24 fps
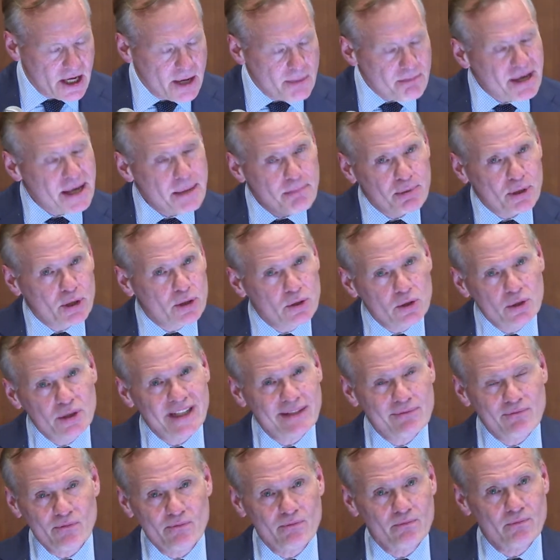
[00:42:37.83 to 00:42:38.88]
People
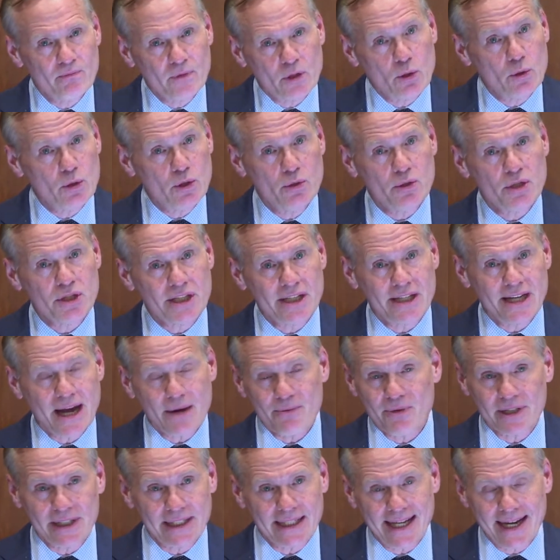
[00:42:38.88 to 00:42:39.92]
who used to not
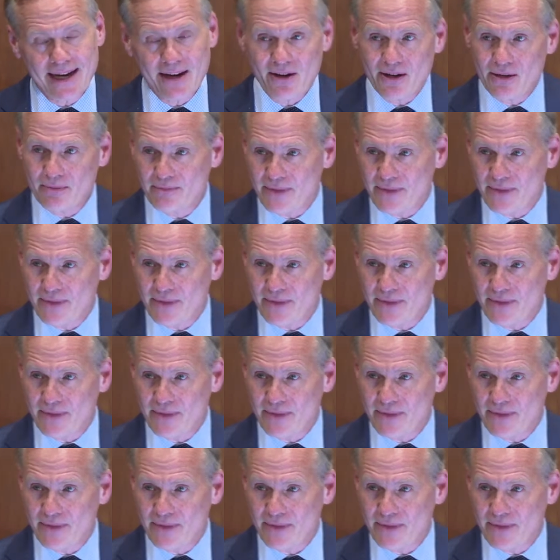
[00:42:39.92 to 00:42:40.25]
really care